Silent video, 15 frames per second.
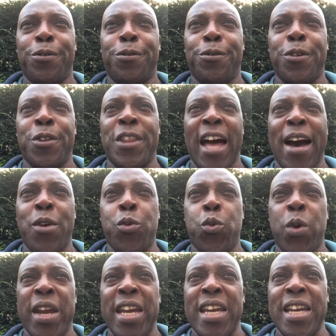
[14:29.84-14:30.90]
for that
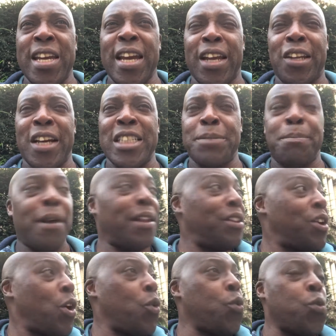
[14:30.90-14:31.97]
week, and I spent
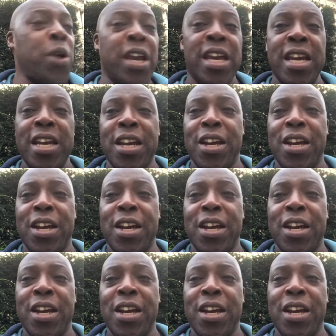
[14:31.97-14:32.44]
a week